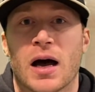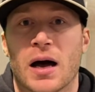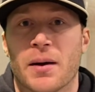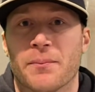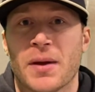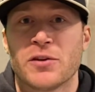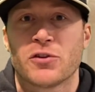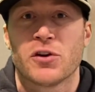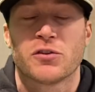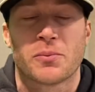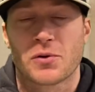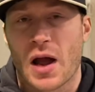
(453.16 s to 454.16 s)
Make sure
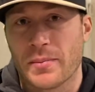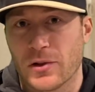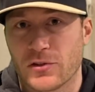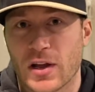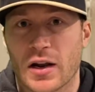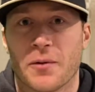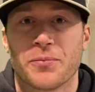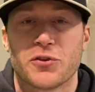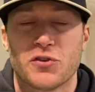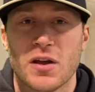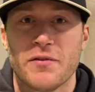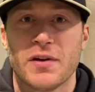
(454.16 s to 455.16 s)
you subscribe to the channel.
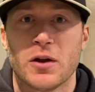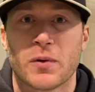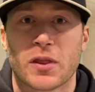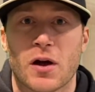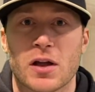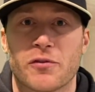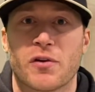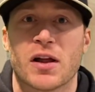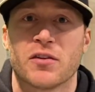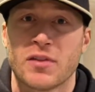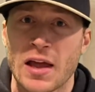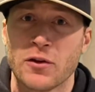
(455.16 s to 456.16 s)
Share the video with all your
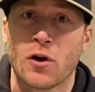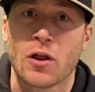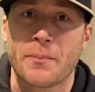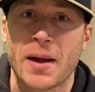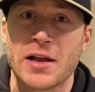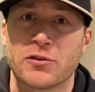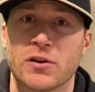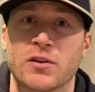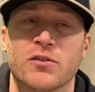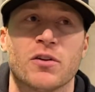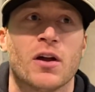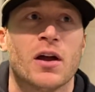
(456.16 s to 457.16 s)
friends. Thank you to all the
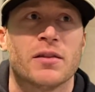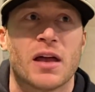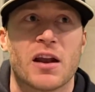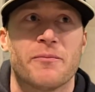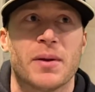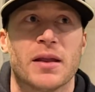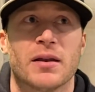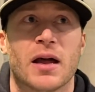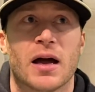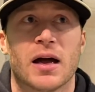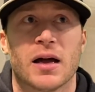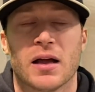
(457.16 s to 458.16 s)
patrons that have been
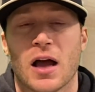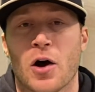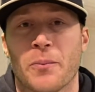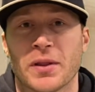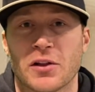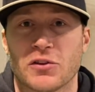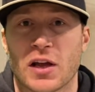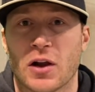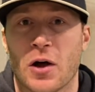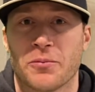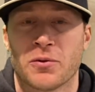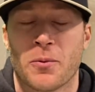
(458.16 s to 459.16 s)
helping the channel,
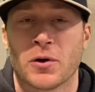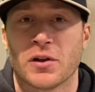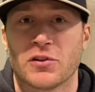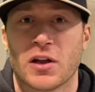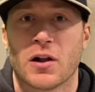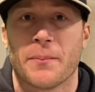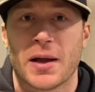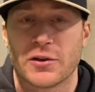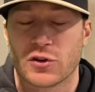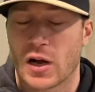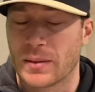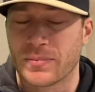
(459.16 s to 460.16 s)
help supporting the channel on
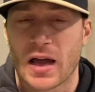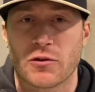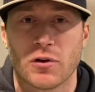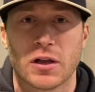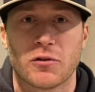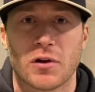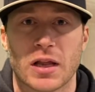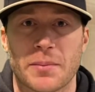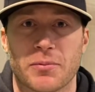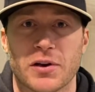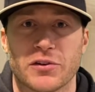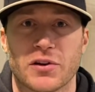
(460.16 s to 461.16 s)
Patreon. I really, really
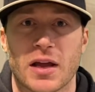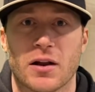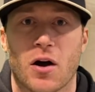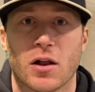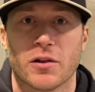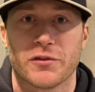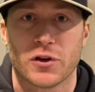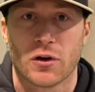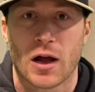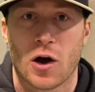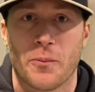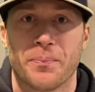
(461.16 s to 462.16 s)
appreciate all of
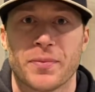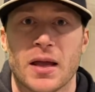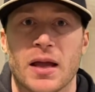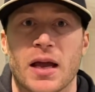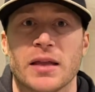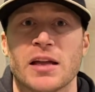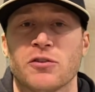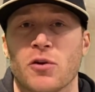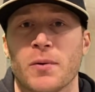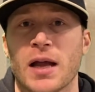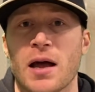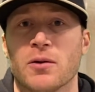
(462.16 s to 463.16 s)
your help. And that's
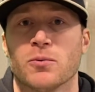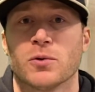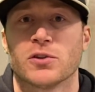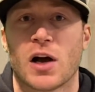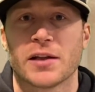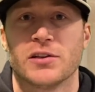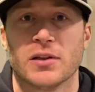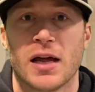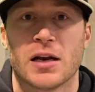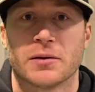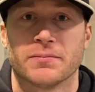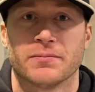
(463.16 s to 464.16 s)
all we got. We'll talk to you later.